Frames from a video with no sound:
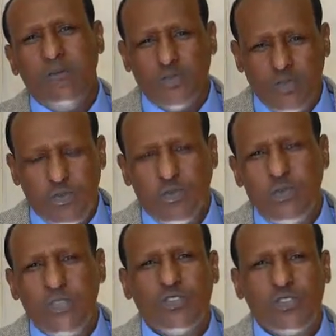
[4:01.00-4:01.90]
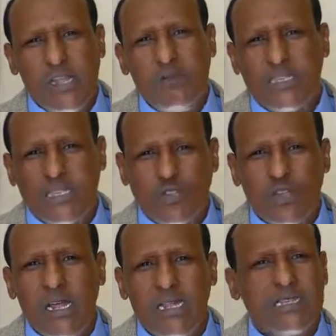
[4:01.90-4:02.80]
pursue his dream as a
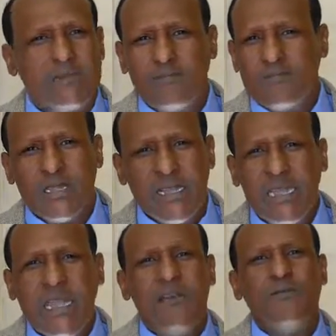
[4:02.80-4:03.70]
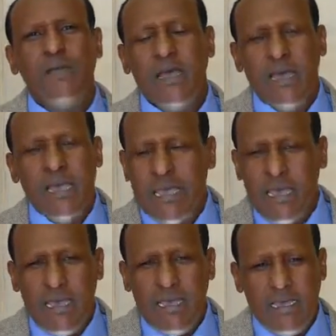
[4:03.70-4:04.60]
journalism,
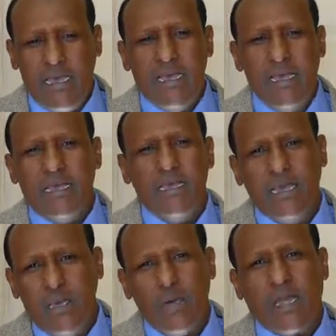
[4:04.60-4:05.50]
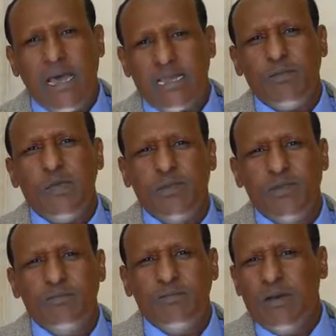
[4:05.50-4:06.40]
he will cut
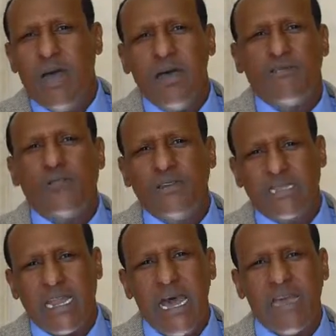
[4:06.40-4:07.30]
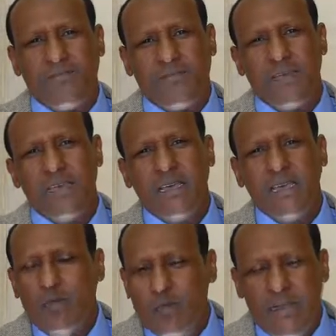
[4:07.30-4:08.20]
maybe half of his life.
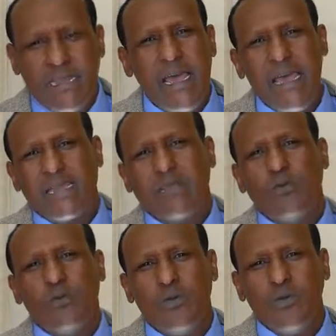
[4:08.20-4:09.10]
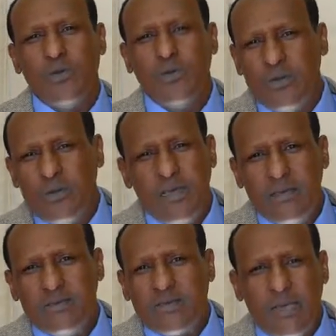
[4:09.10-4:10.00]
He will be dead.
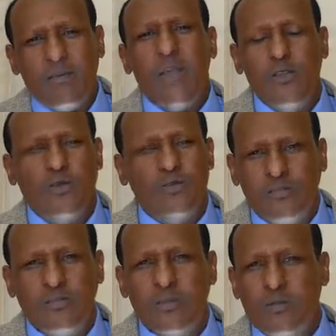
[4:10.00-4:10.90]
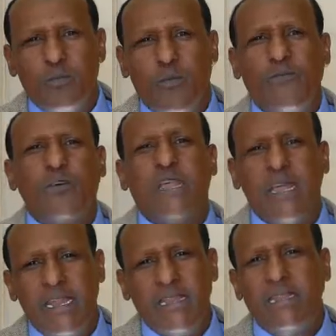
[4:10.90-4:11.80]
Some I know before
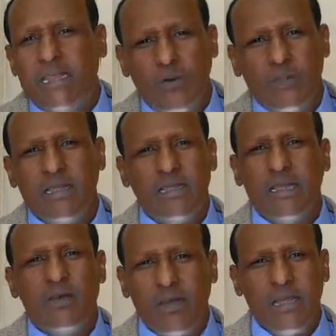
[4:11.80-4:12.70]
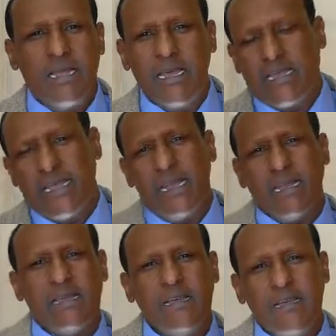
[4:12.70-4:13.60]
30, they already get killed.